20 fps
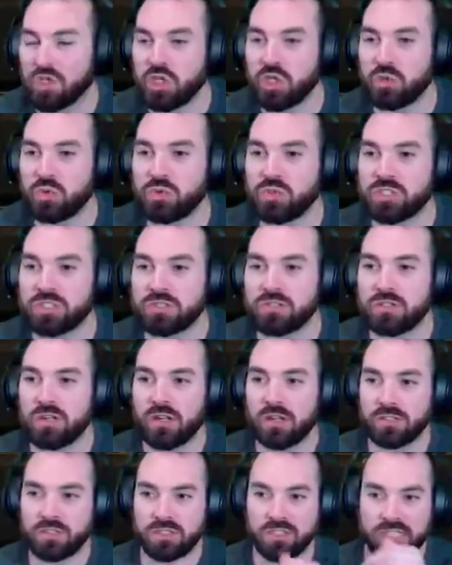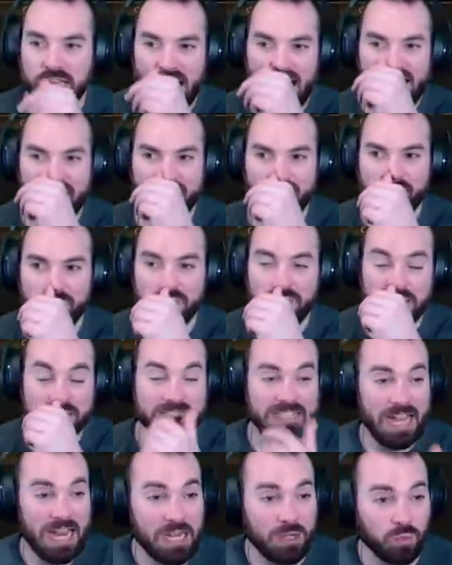You died? The
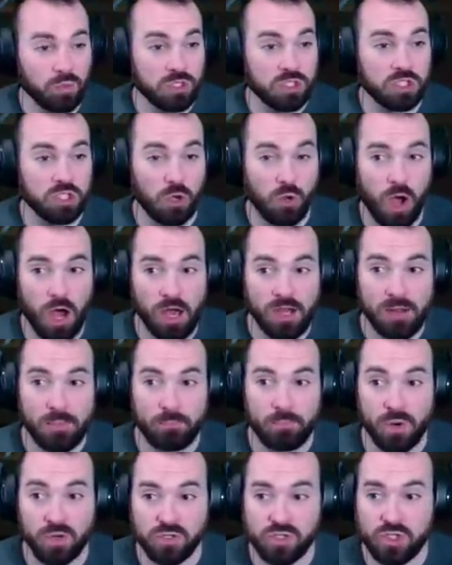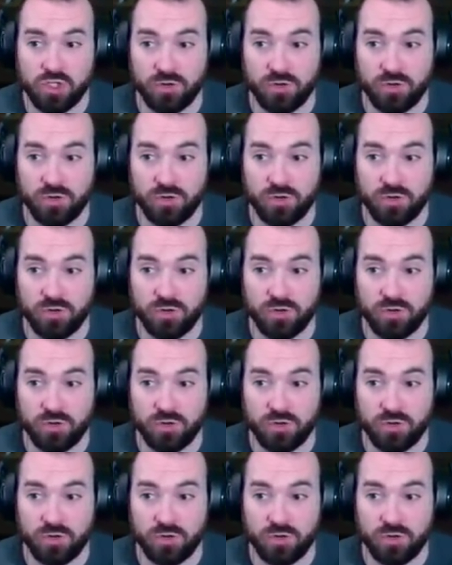sand was so hot it burnt your